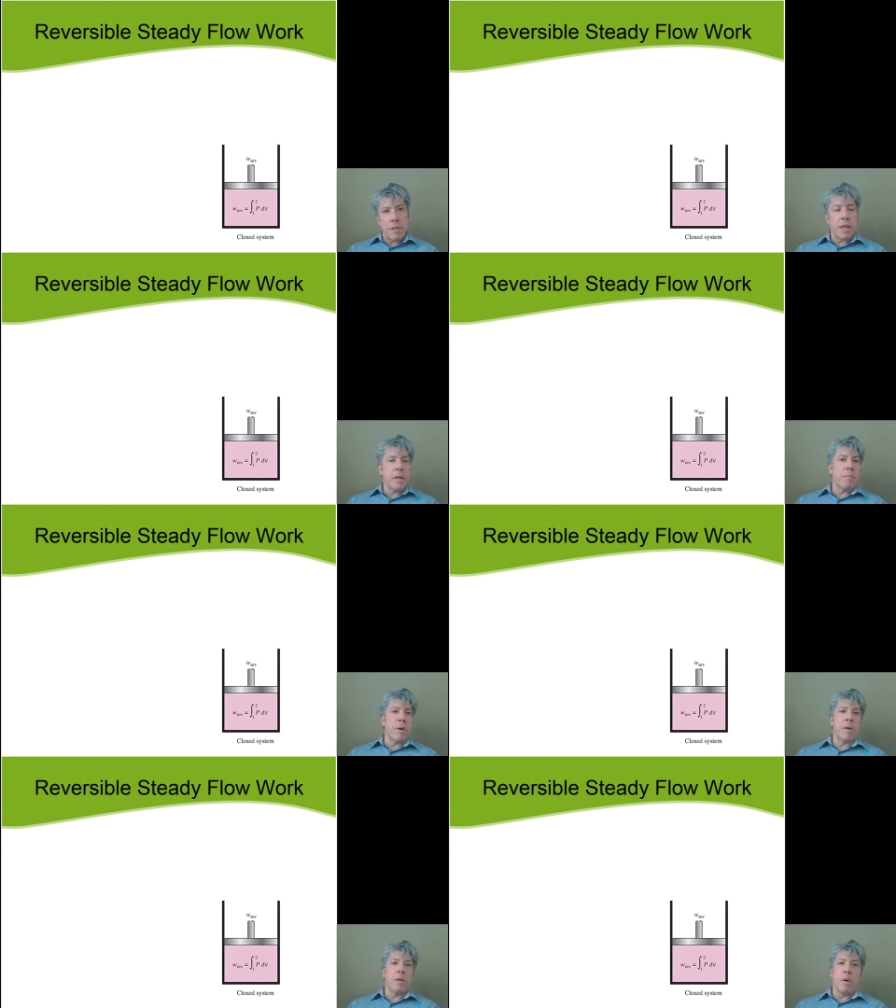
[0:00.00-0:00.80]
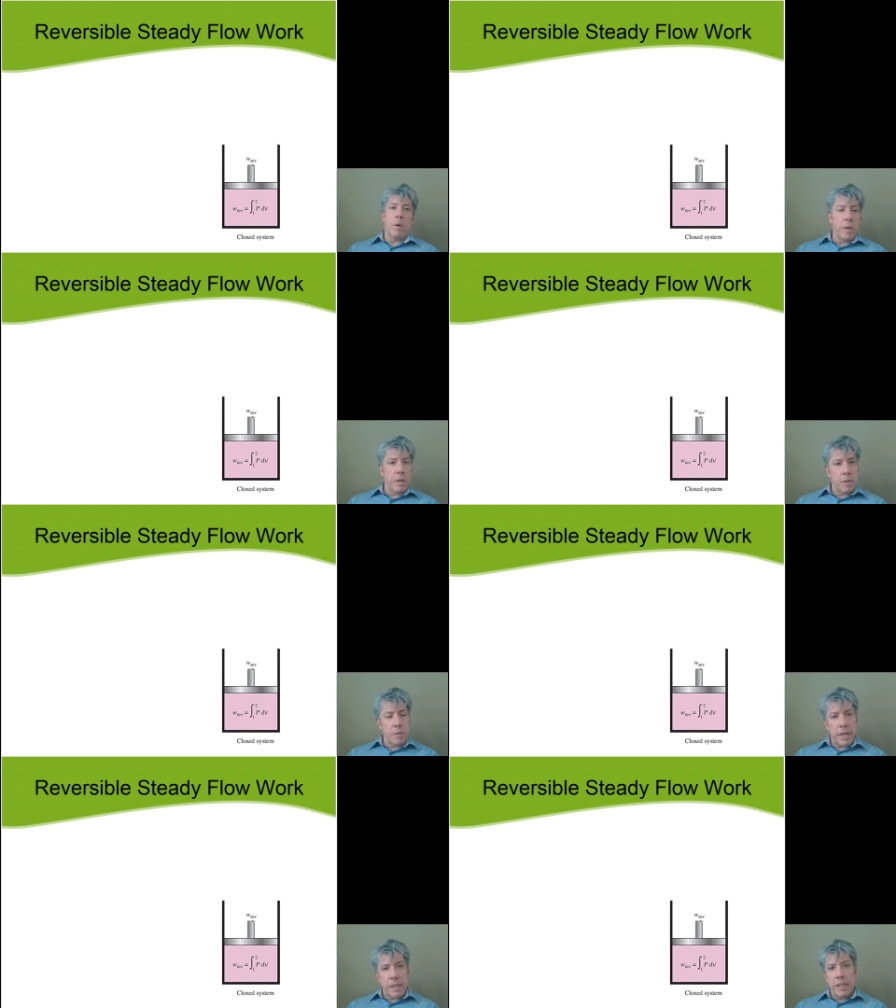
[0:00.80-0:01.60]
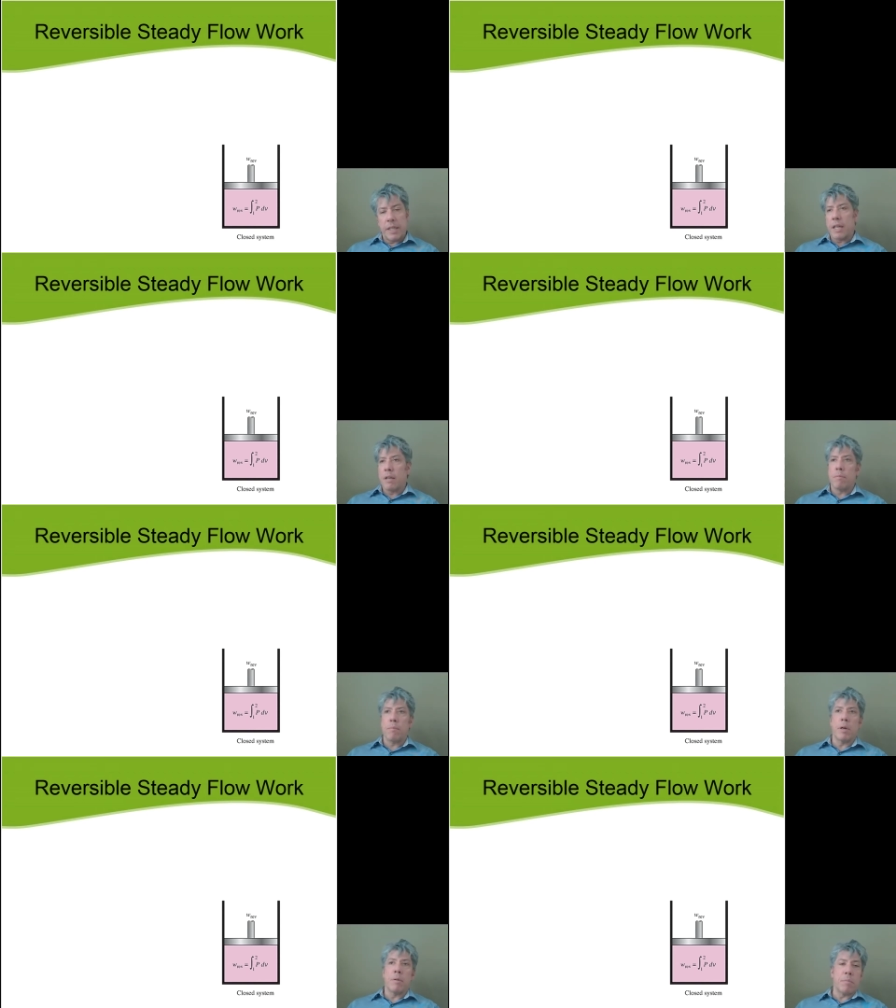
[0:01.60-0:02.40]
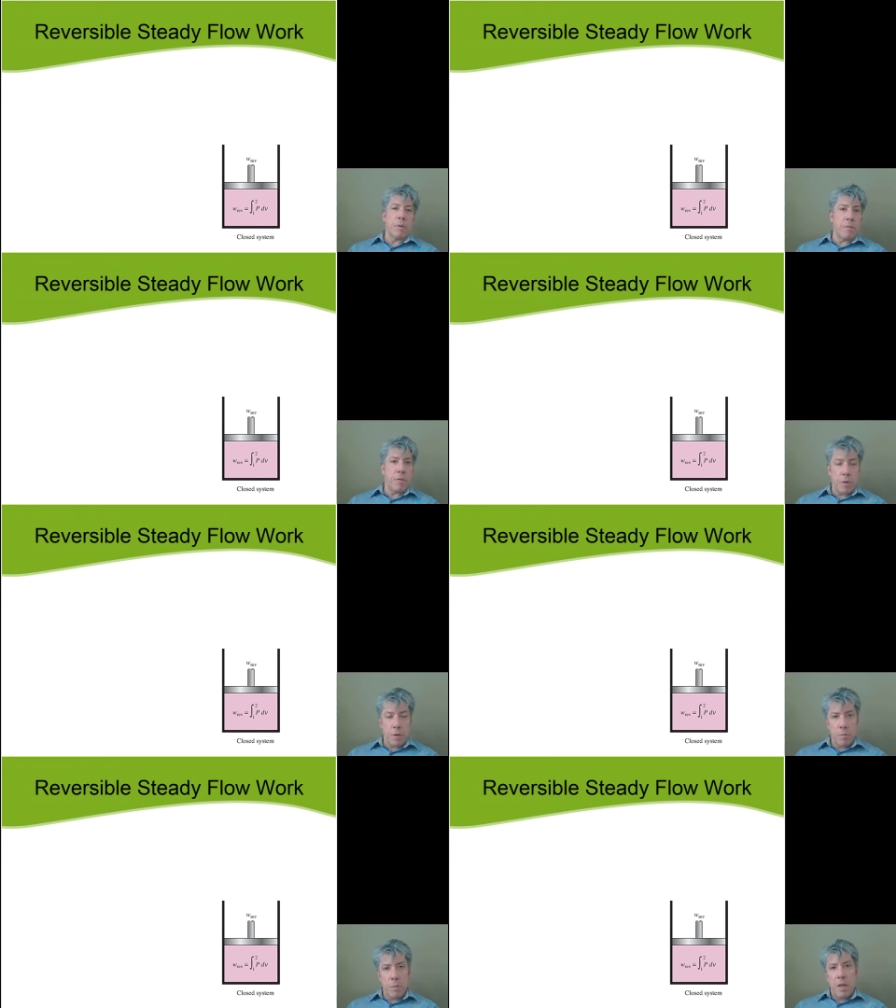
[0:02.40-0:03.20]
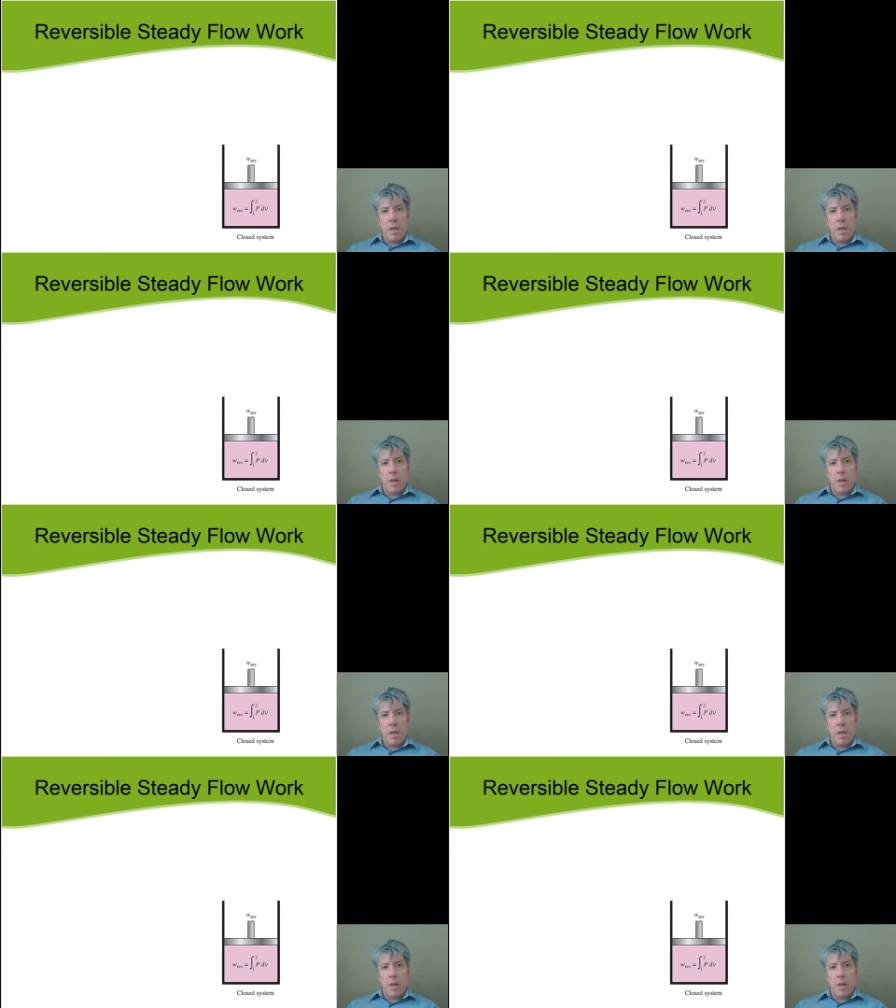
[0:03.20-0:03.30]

they could burn oil directly, they could burn perfume.